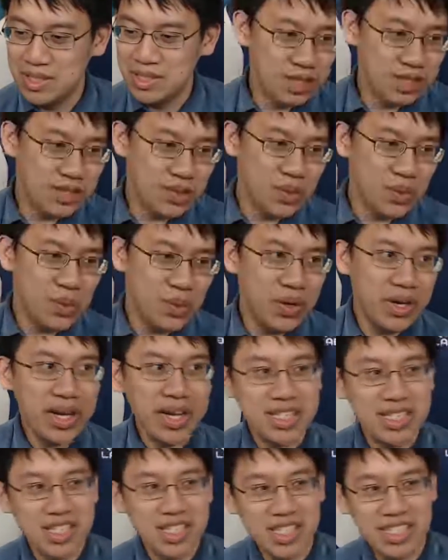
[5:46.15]
So the way I
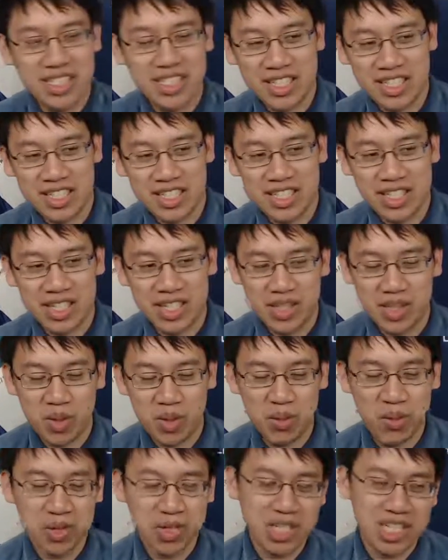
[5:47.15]
see this is you
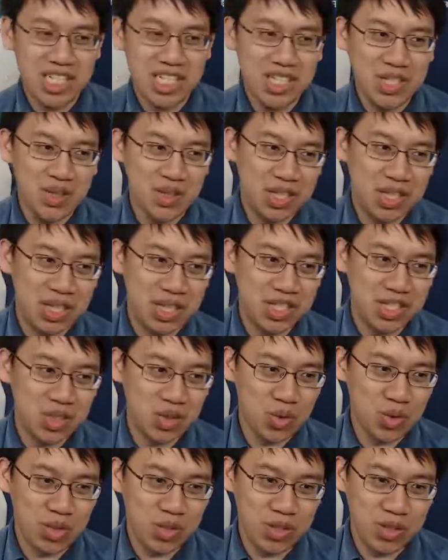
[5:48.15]
put it into a
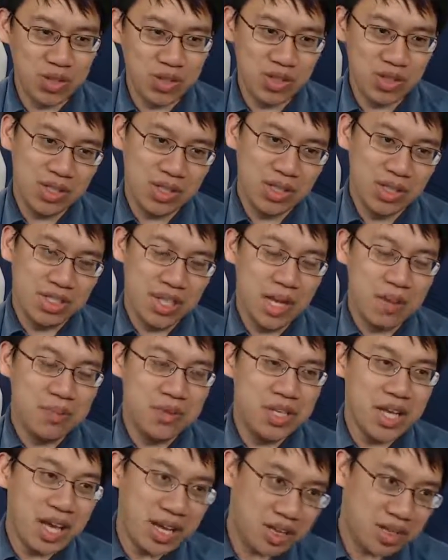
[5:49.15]
control type
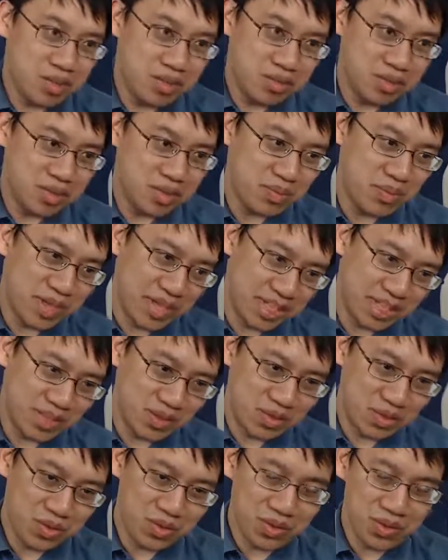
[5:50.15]
deck with minions
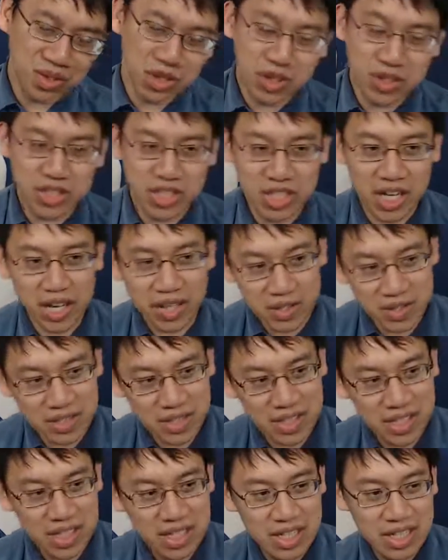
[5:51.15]
with large health,
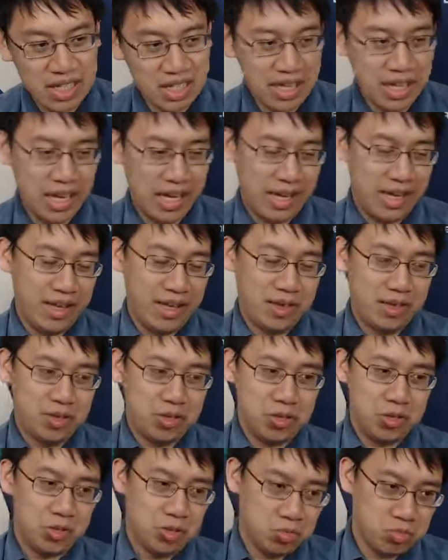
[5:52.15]

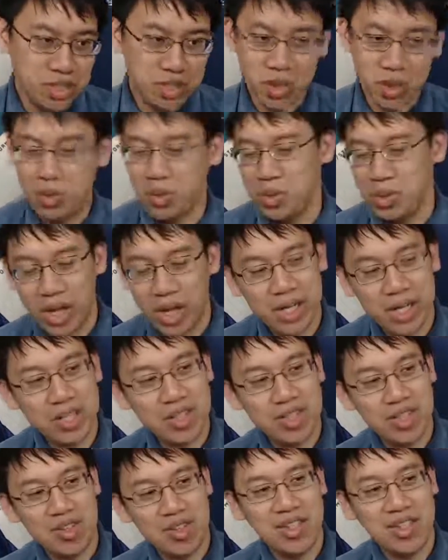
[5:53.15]
and you don't plan on
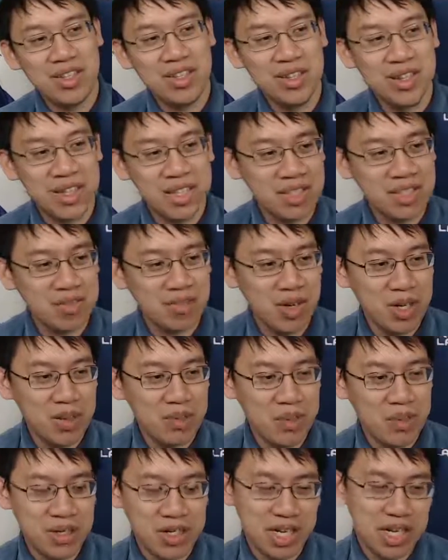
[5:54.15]
drawing the Lady in White,
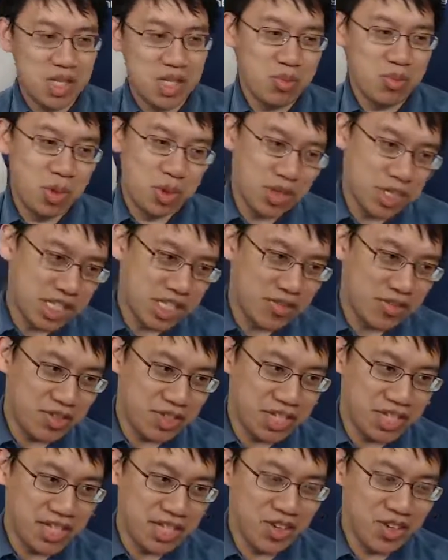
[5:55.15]
but nice bonus if you
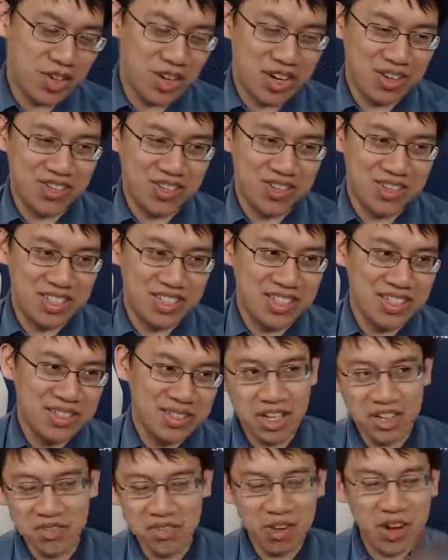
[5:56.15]
can get her out early.
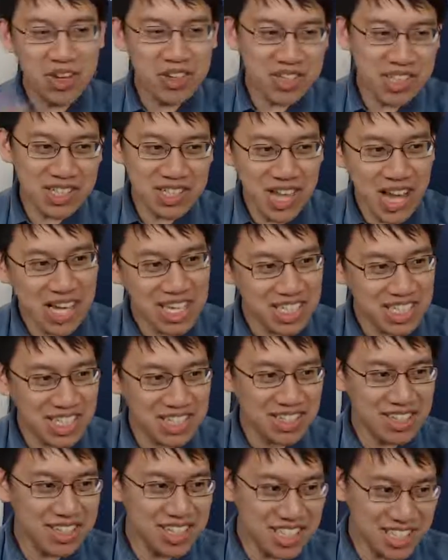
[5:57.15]
And finally, last
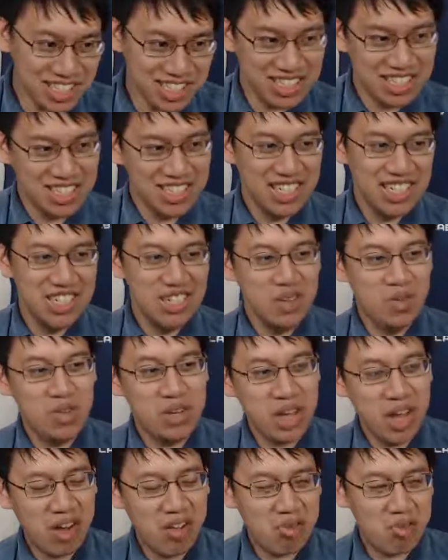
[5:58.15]
and least, we
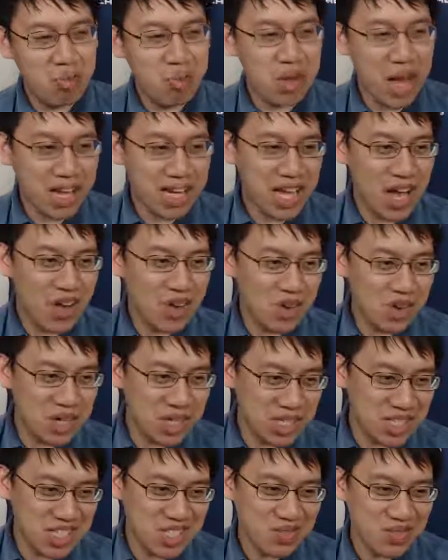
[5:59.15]
have Black Owl
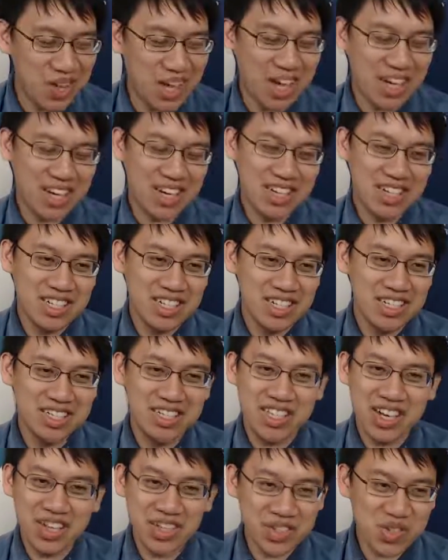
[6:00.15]
Gunspire,
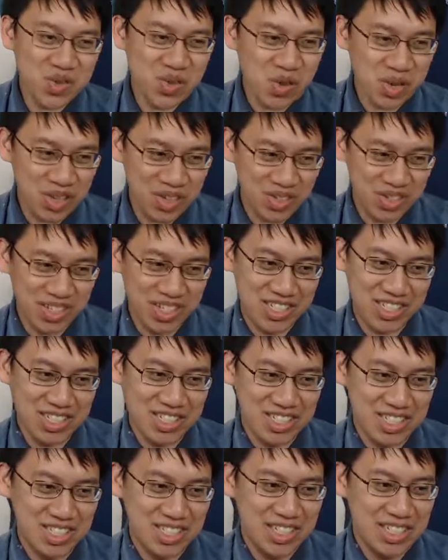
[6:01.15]
the other warrior
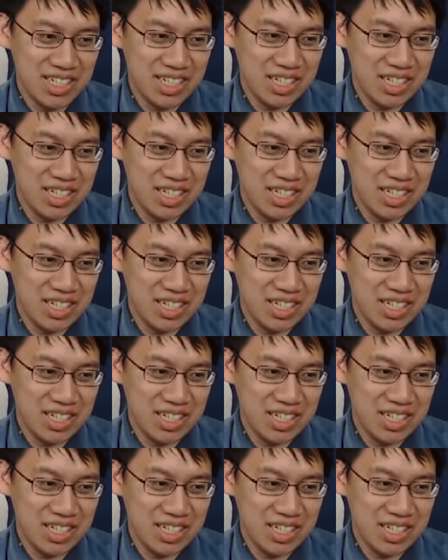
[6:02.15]
legendary.